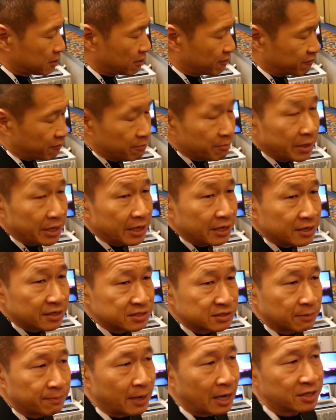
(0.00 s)
for me,
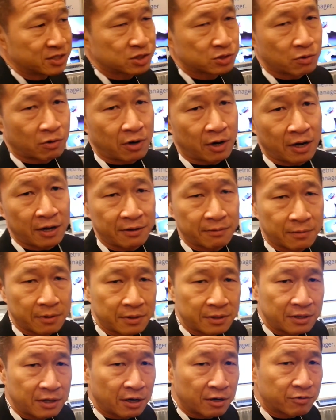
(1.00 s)
it's about storing
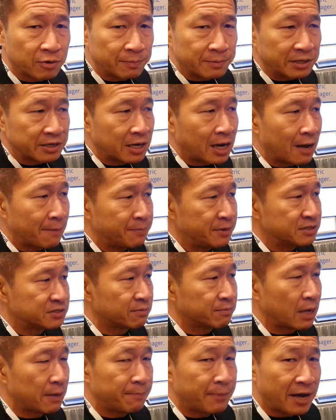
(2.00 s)
encrypted copies
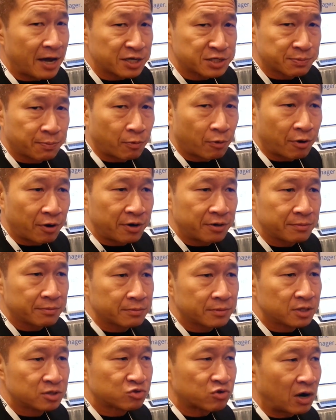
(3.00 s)
of my passport,
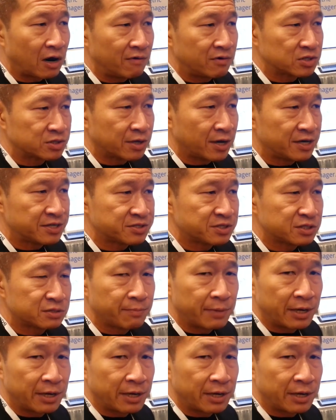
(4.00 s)
driver's license,